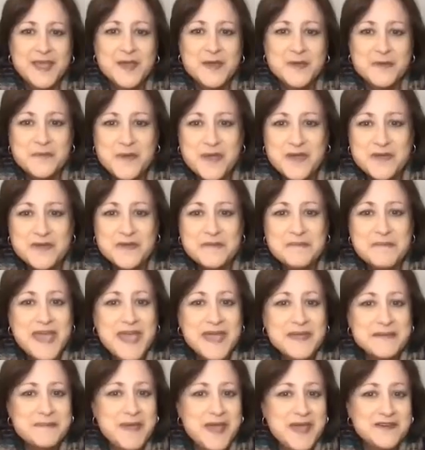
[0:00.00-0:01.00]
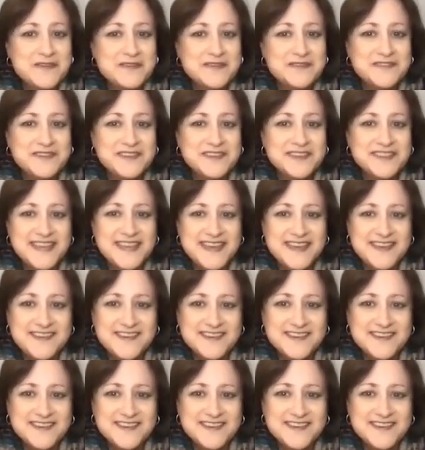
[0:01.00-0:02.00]
Welcome back, powerful
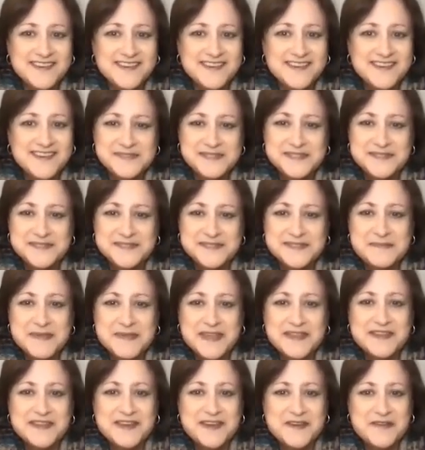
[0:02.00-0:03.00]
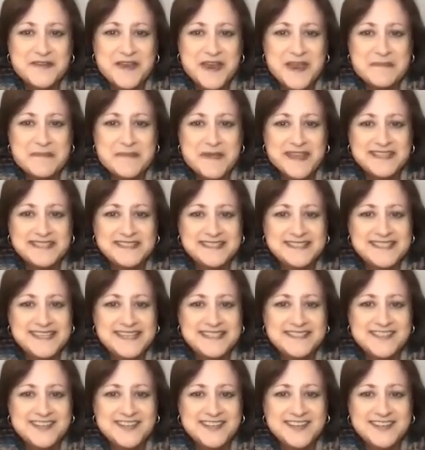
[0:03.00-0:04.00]
thinkers. I'm Sue Sabella, your Great Minds
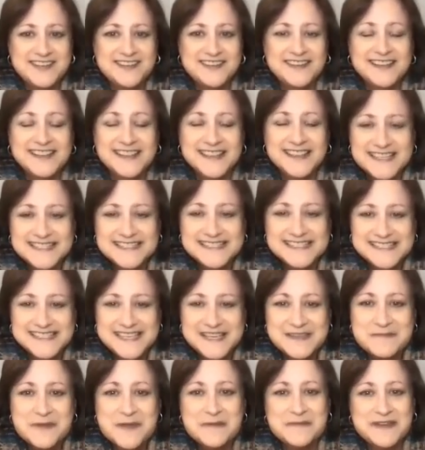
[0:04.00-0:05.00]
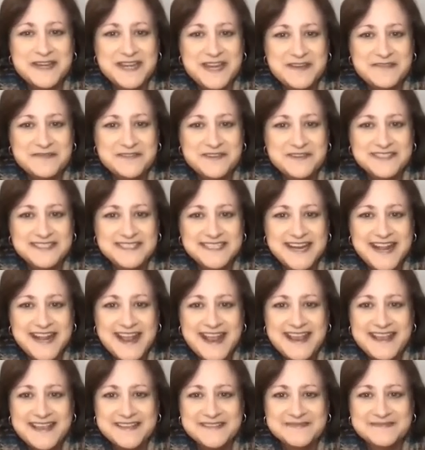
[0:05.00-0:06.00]
teacher. Let's see what we need for
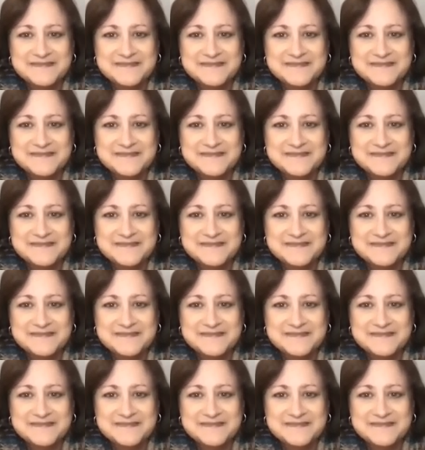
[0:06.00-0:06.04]
today.